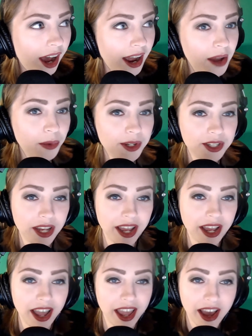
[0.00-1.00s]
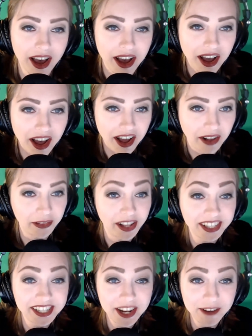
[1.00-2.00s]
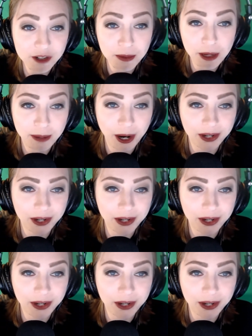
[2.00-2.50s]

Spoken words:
was lucky enough to be a part